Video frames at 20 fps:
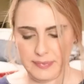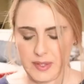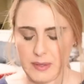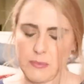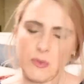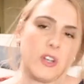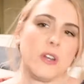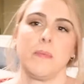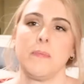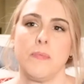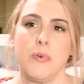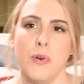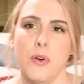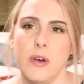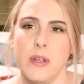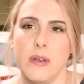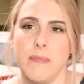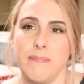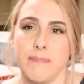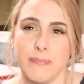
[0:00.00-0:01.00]
gonna
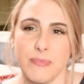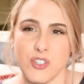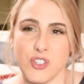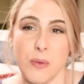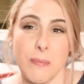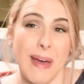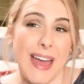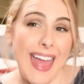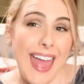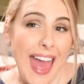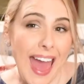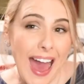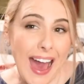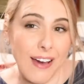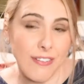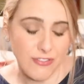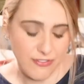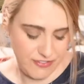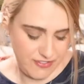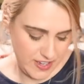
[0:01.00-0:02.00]
put, so my
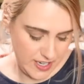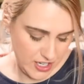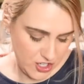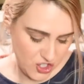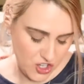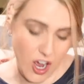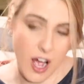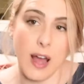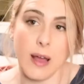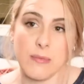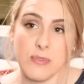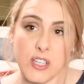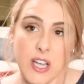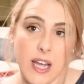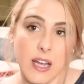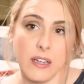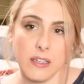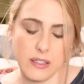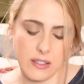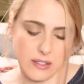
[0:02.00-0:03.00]
half finished
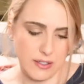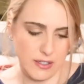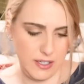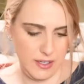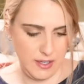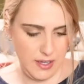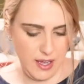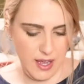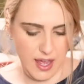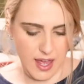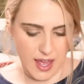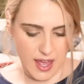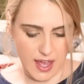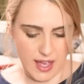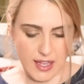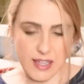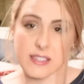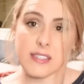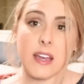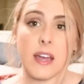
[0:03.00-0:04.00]
object
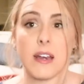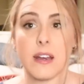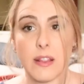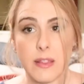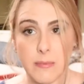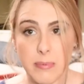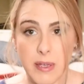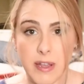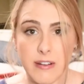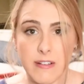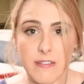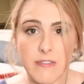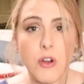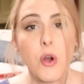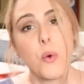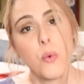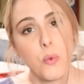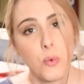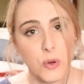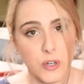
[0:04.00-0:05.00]
is another pair of
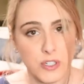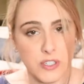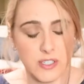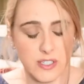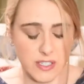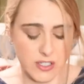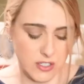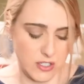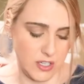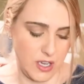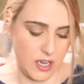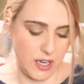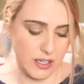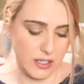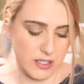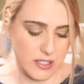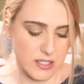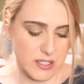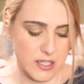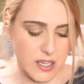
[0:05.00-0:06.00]
worsted
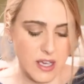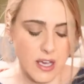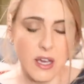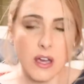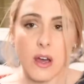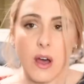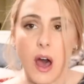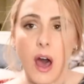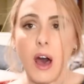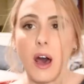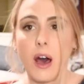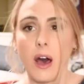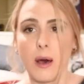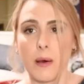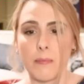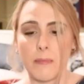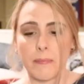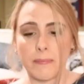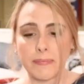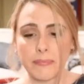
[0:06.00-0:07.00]
socks.
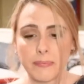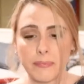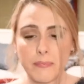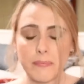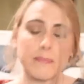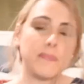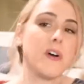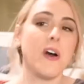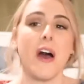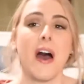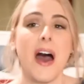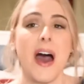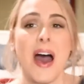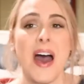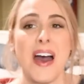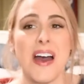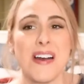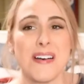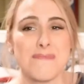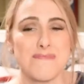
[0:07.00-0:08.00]

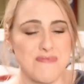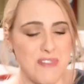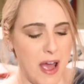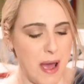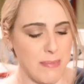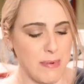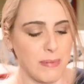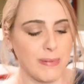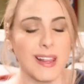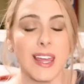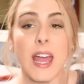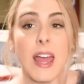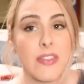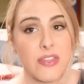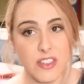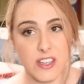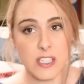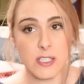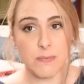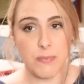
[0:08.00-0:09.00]
Probably at
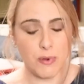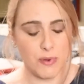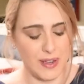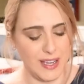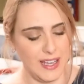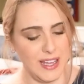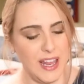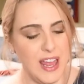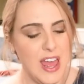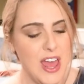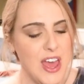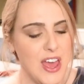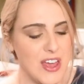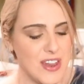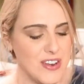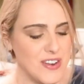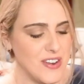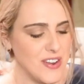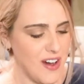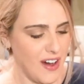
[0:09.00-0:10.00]
this point,
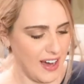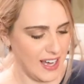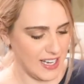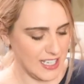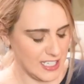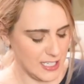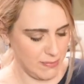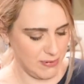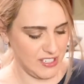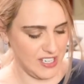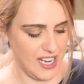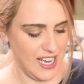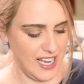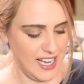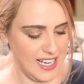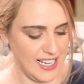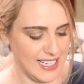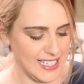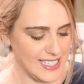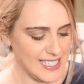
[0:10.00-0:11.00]
not a
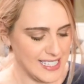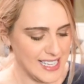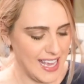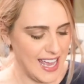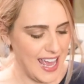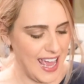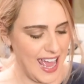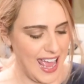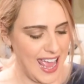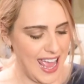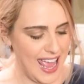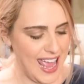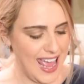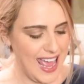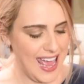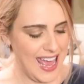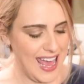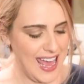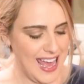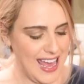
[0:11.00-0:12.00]
surprise.
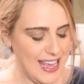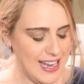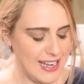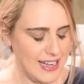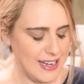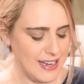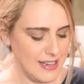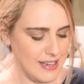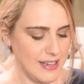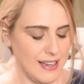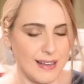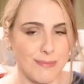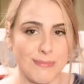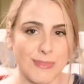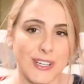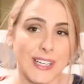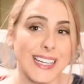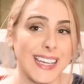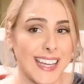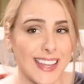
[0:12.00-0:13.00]
And I'm
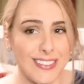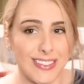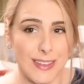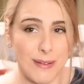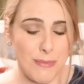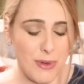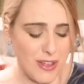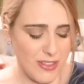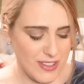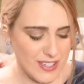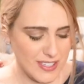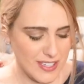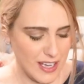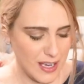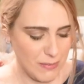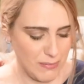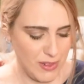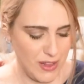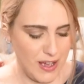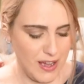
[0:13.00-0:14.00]
gonna get them on the
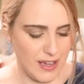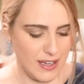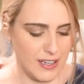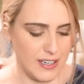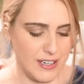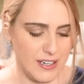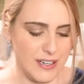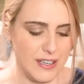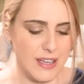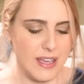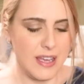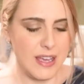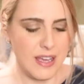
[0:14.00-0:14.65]
sock locker.